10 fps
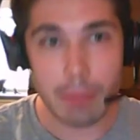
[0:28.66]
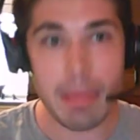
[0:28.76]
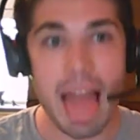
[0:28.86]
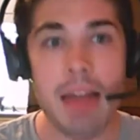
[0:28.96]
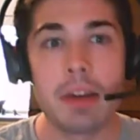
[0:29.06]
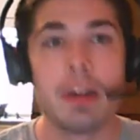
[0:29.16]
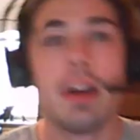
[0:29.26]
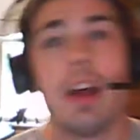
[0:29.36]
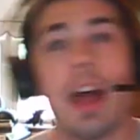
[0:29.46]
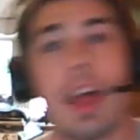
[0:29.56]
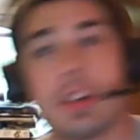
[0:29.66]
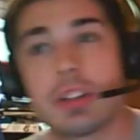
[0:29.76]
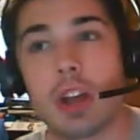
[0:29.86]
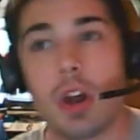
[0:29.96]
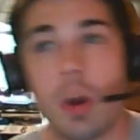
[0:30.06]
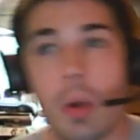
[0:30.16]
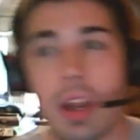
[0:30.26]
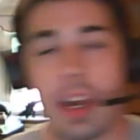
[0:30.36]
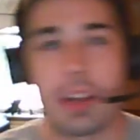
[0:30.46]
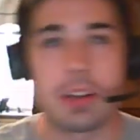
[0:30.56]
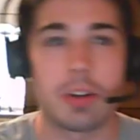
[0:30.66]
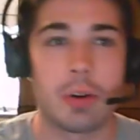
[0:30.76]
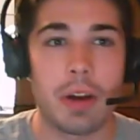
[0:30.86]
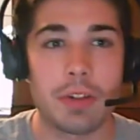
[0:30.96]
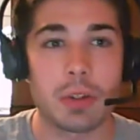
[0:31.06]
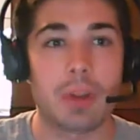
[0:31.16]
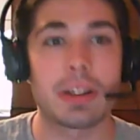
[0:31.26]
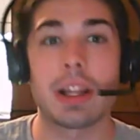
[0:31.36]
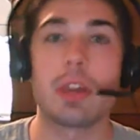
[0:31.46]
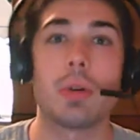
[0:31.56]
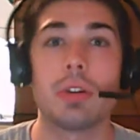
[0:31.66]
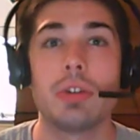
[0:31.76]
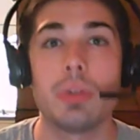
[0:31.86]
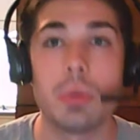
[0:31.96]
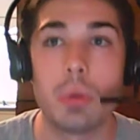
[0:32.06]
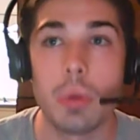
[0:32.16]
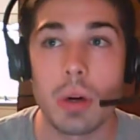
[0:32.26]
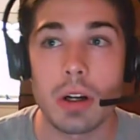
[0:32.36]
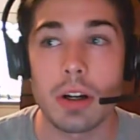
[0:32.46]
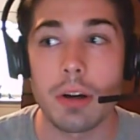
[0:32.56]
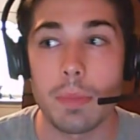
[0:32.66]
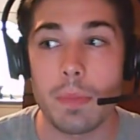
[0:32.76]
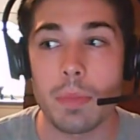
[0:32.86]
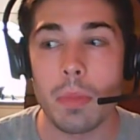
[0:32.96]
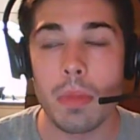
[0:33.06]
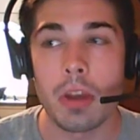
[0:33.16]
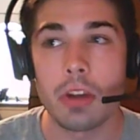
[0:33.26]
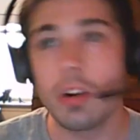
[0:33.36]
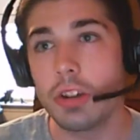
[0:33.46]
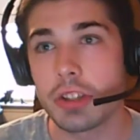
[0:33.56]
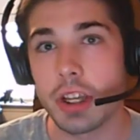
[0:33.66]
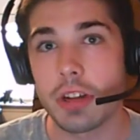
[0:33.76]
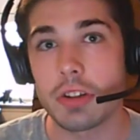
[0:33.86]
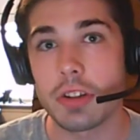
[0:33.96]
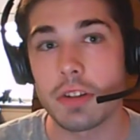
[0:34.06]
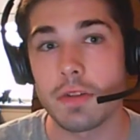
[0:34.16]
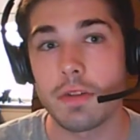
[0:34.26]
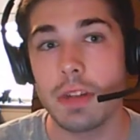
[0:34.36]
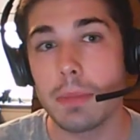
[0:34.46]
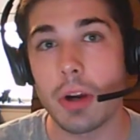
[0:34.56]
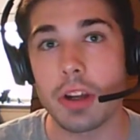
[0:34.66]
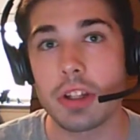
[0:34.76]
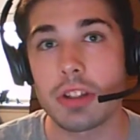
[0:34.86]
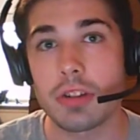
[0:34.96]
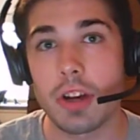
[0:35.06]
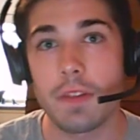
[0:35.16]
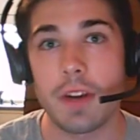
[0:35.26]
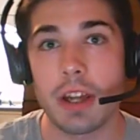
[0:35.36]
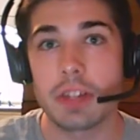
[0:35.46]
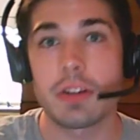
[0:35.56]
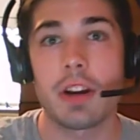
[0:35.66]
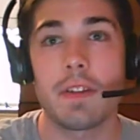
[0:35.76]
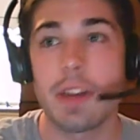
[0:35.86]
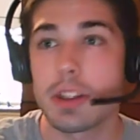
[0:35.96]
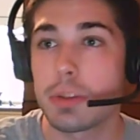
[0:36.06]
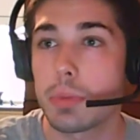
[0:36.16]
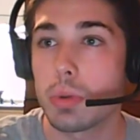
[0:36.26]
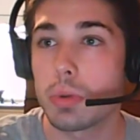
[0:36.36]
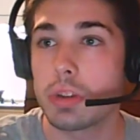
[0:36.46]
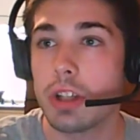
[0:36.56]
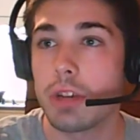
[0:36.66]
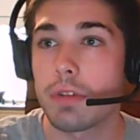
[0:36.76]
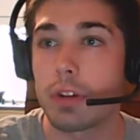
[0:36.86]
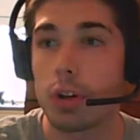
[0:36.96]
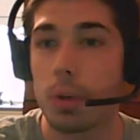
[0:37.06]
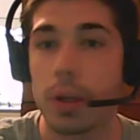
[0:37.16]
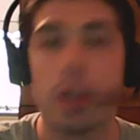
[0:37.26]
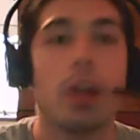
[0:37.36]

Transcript: Bleh. So, and every so often I like going to, yard sales and flea markets to try to find some cool stuff. Go away.